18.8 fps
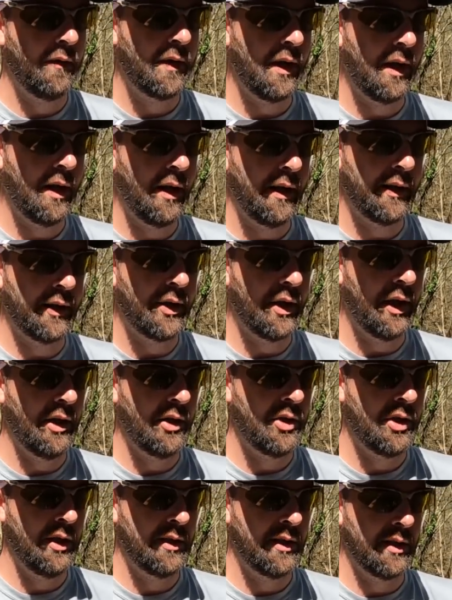of God in
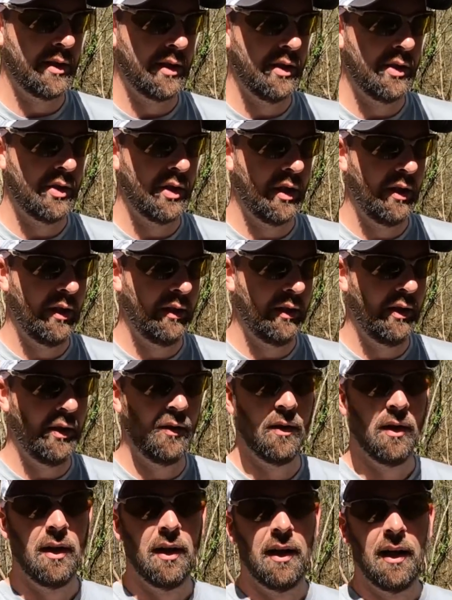Christ Jesus concerning
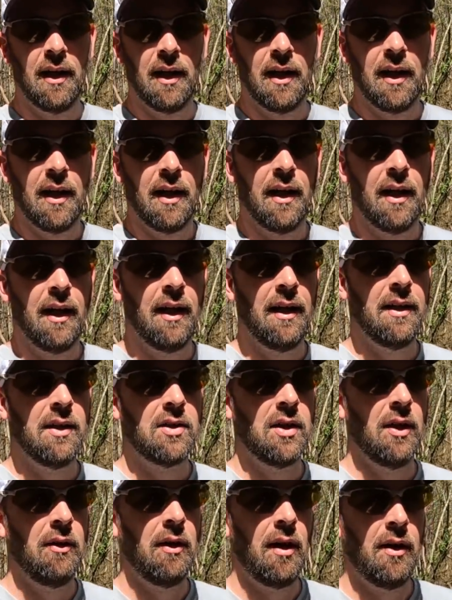you. It is
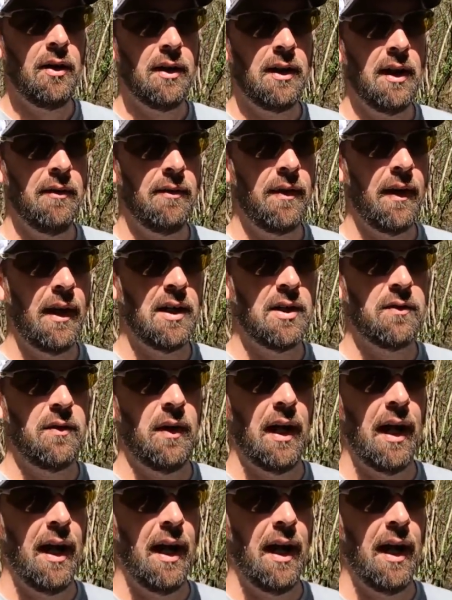so hard to give thanks for